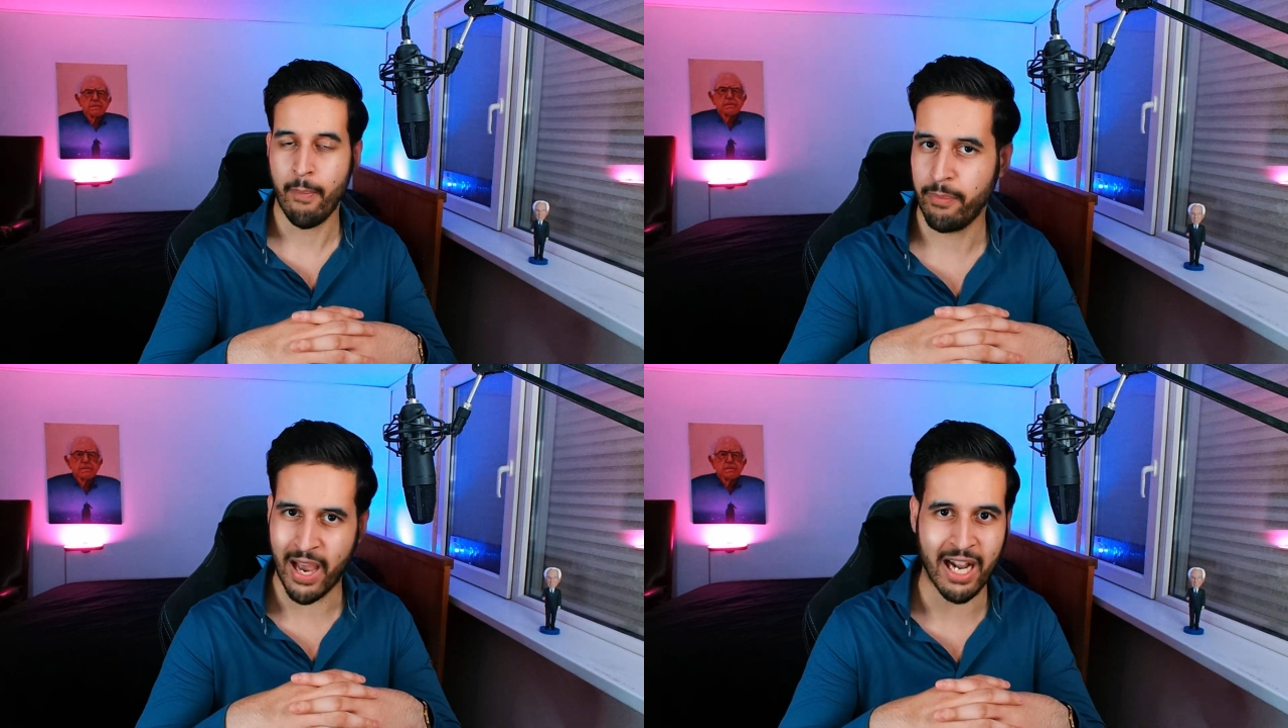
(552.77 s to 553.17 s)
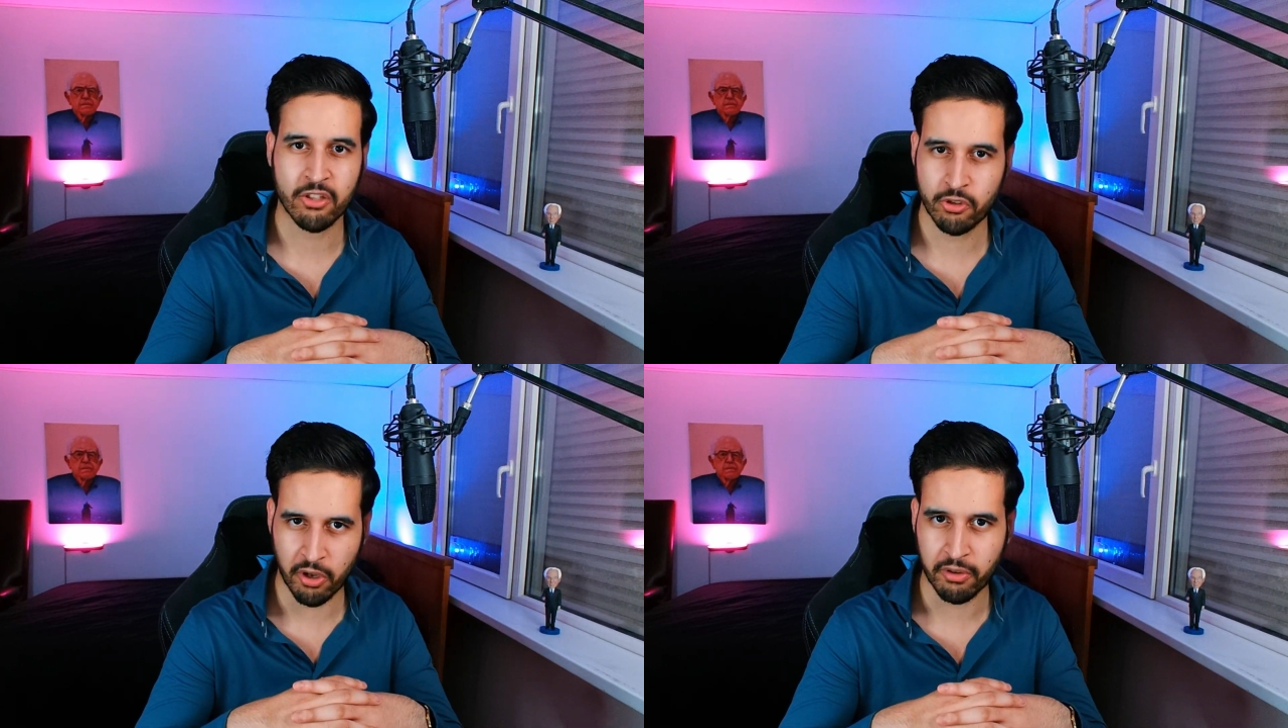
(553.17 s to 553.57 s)

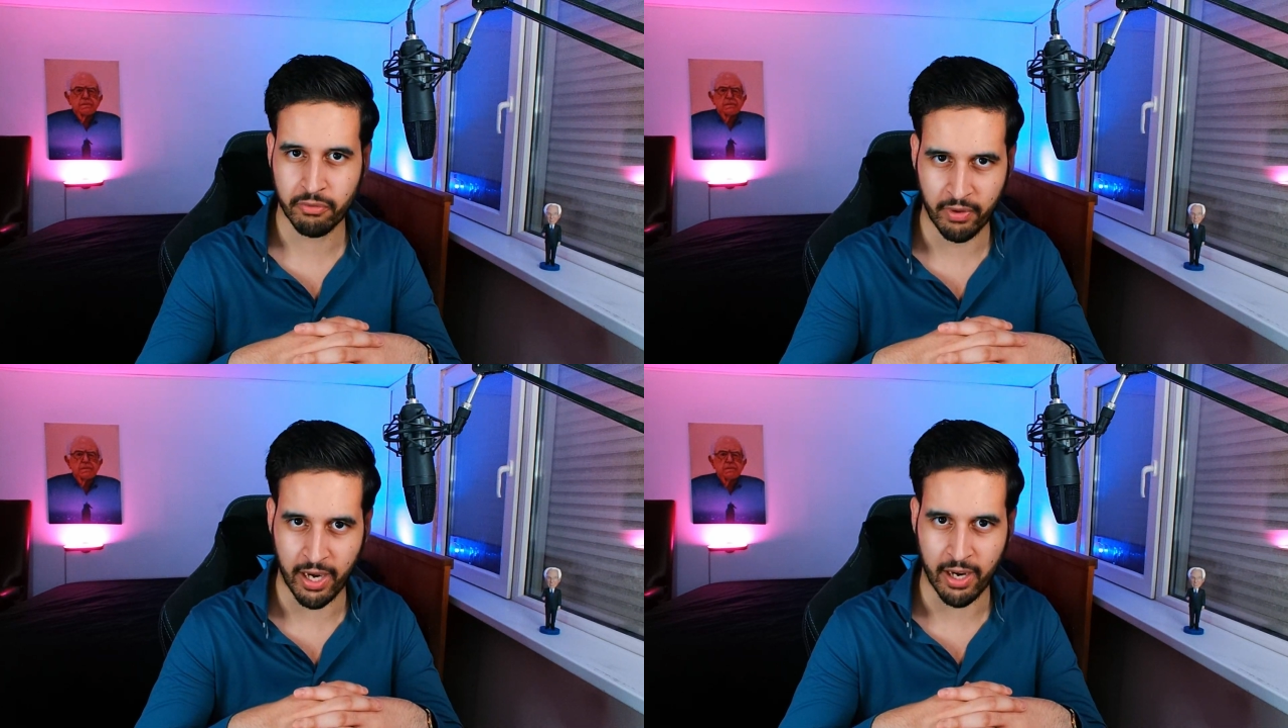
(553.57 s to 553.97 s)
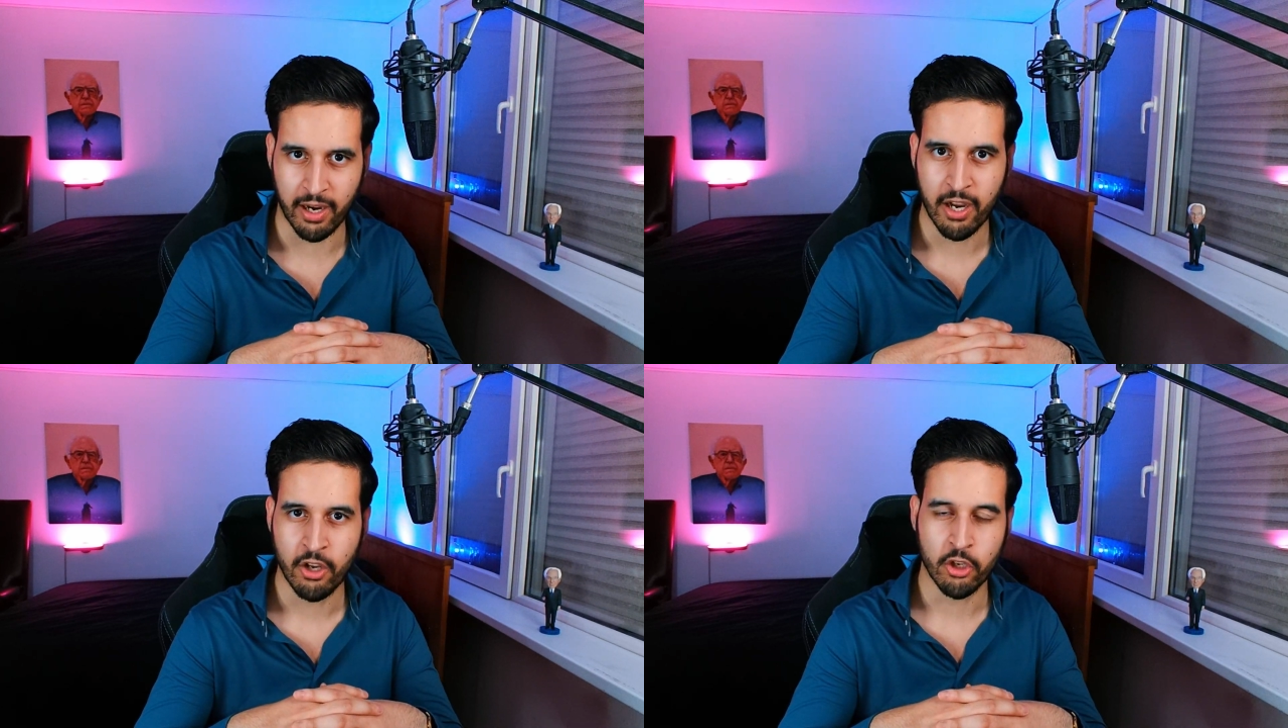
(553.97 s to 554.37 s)
That's not fair.
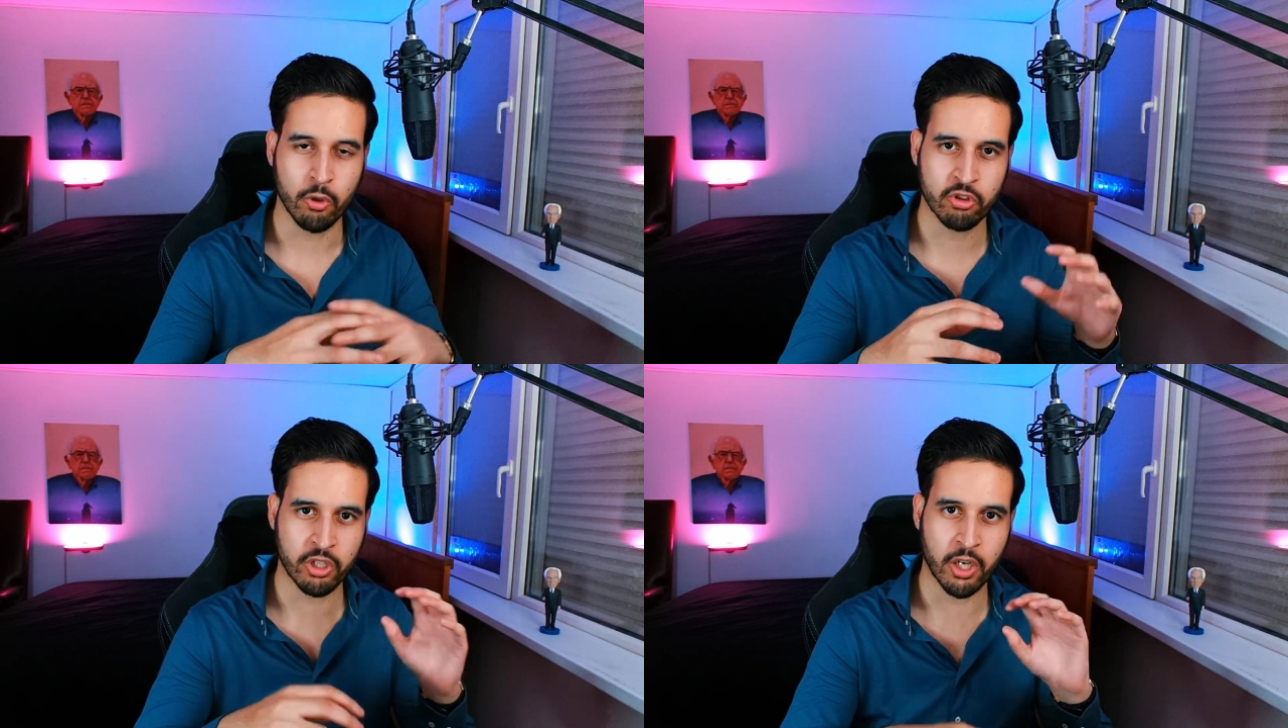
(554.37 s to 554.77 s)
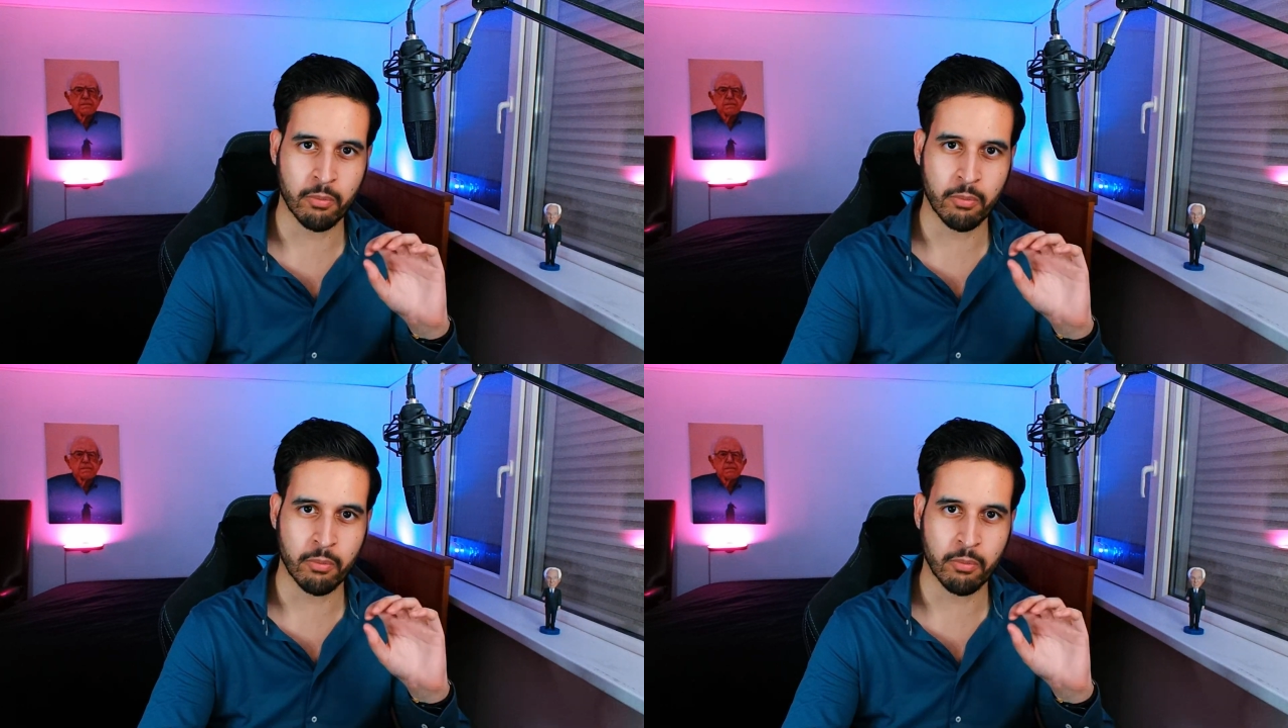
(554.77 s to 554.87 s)
You'll start